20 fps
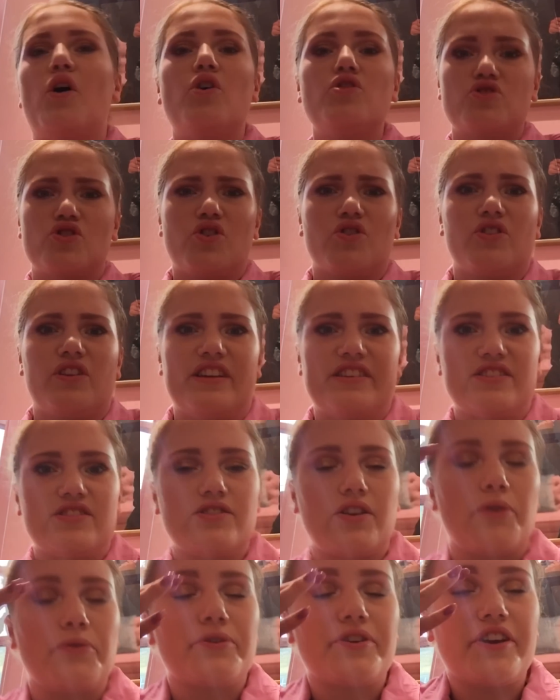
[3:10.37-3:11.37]
the hot chocolate is
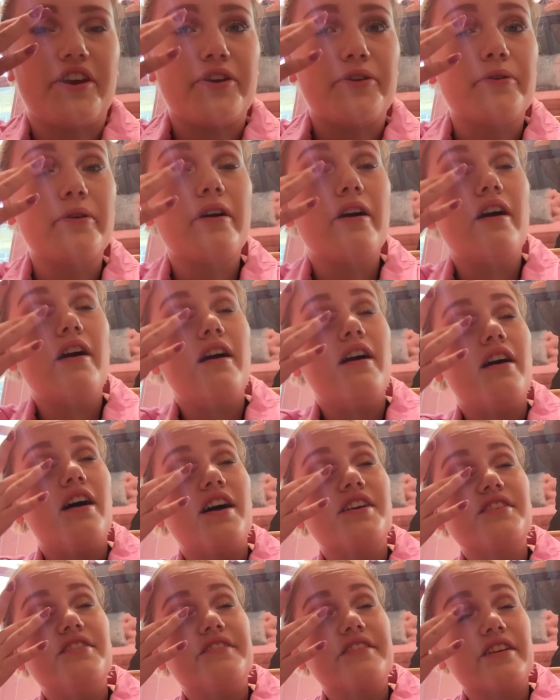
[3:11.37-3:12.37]
so cute.
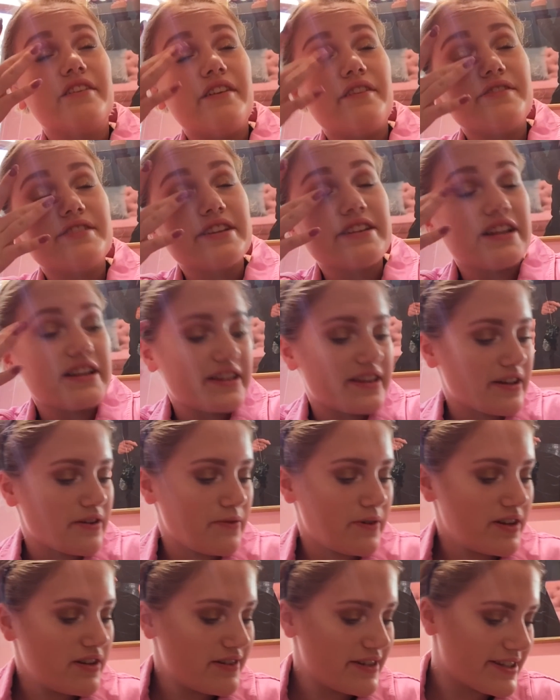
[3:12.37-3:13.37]
I don't think I've ever seen anything
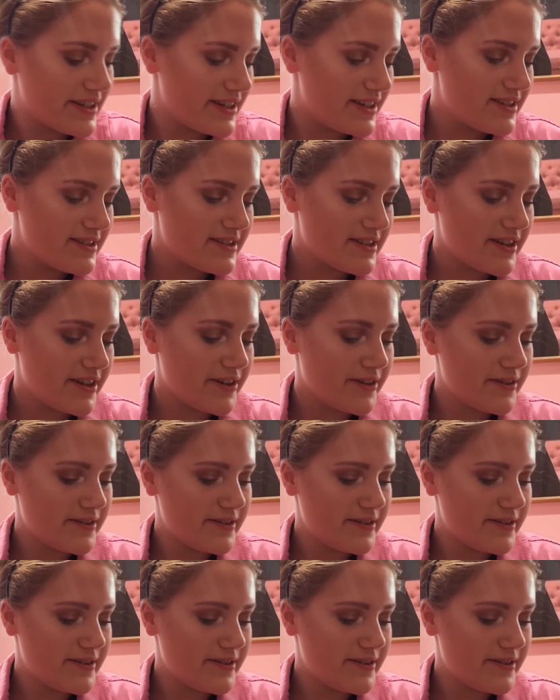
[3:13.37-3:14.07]
quite like it, so.